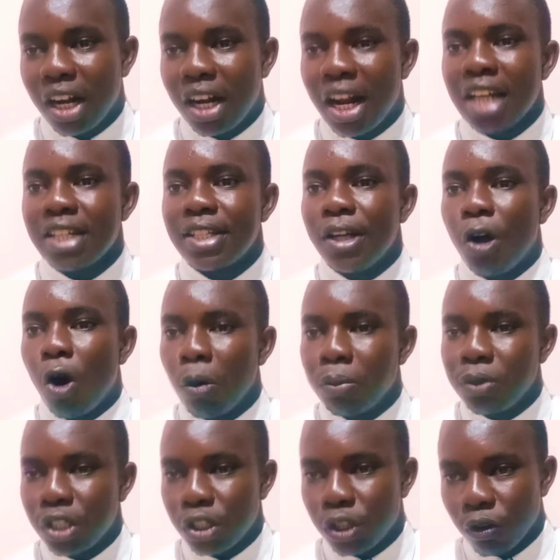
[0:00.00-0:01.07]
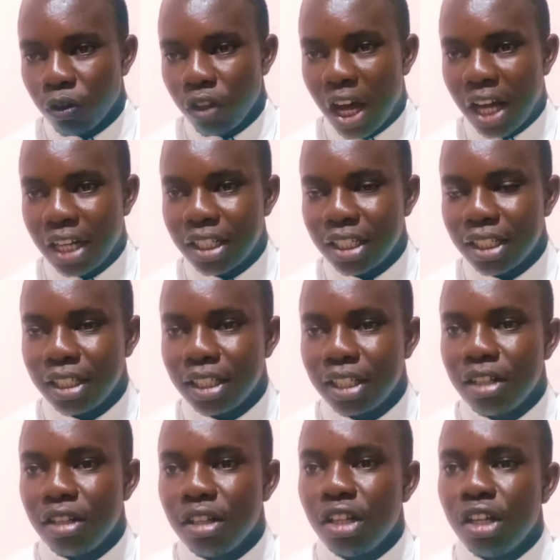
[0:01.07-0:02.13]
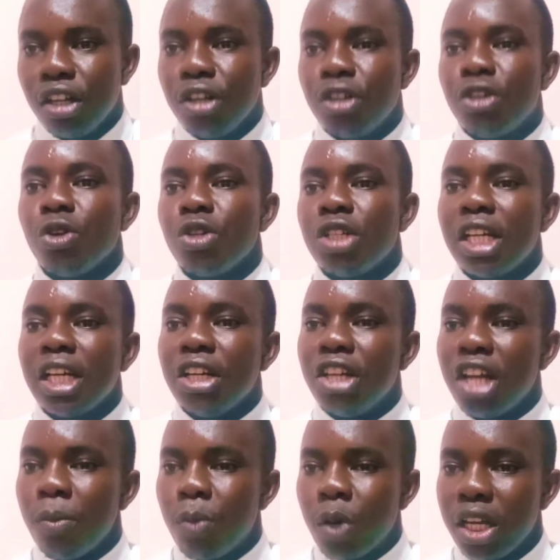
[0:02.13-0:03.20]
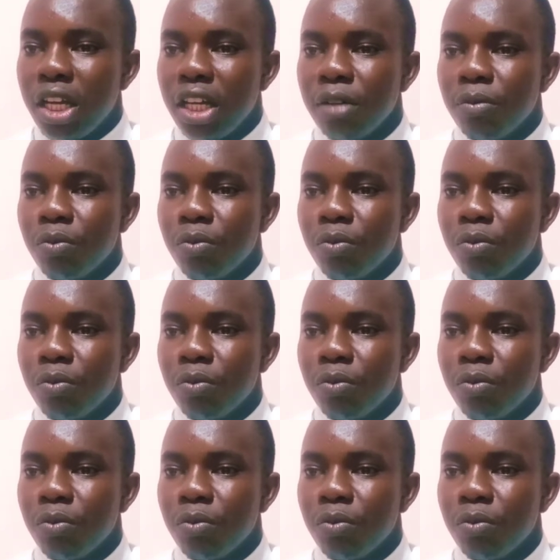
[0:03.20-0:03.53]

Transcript: that's the opposite of that tossing debris